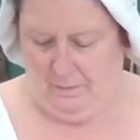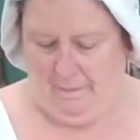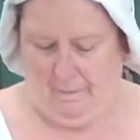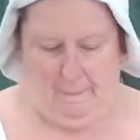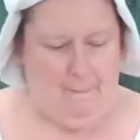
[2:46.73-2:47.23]

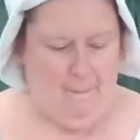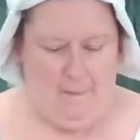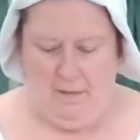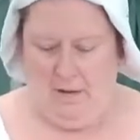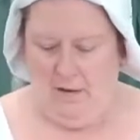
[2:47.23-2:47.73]

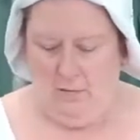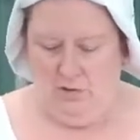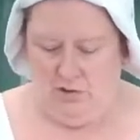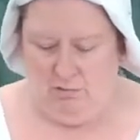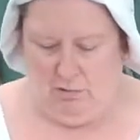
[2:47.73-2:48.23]
I'm
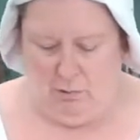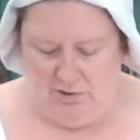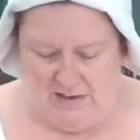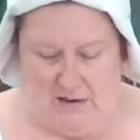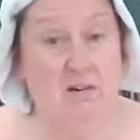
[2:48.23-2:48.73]
just going to roll
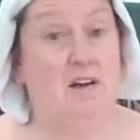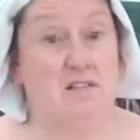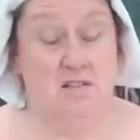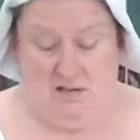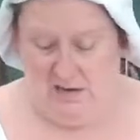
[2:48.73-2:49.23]
this out nice
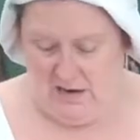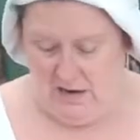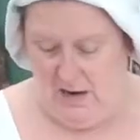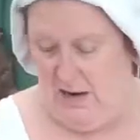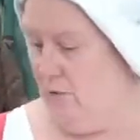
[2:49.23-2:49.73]
and thin.
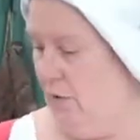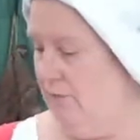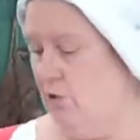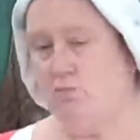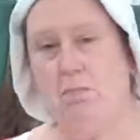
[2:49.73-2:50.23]
Now
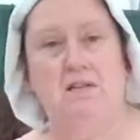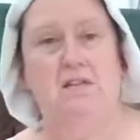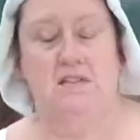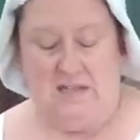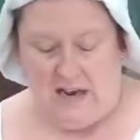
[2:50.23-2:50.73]
I've used butter
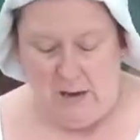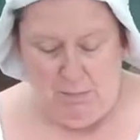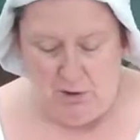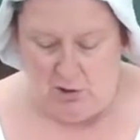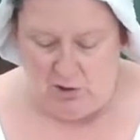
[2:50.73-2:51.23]
today,
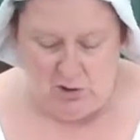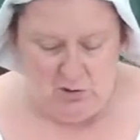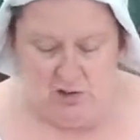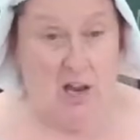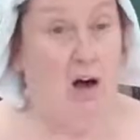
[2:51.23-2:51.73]
but you can
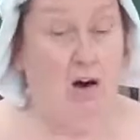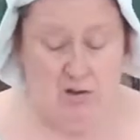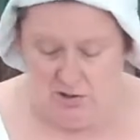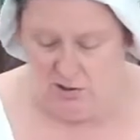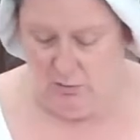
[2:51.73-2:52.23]
use
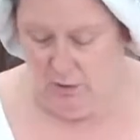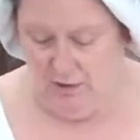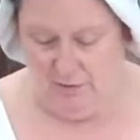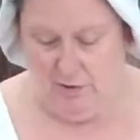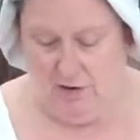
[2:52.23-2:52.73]
lard,
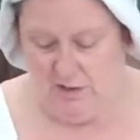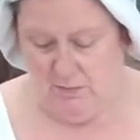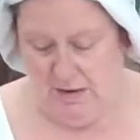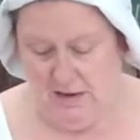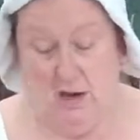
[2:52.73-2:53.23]
whatever you like to
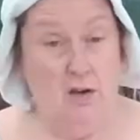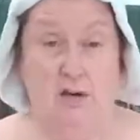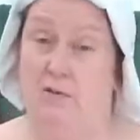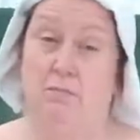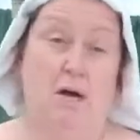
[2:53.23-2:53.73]
make.
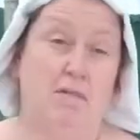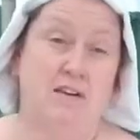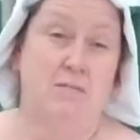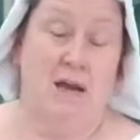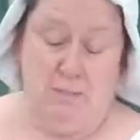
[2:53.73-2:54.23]
You can buy
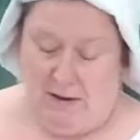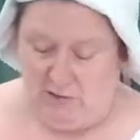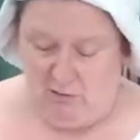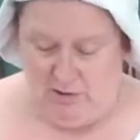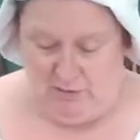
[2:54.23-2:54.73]
ready-made
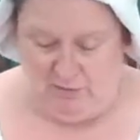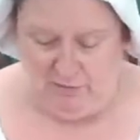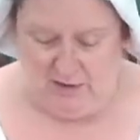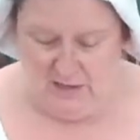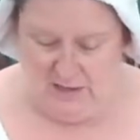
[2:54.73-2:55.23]
pastry if you
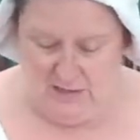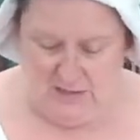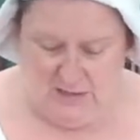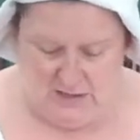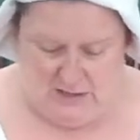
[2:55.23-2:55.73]
find it
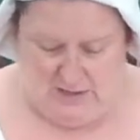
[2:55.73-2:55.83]
easier.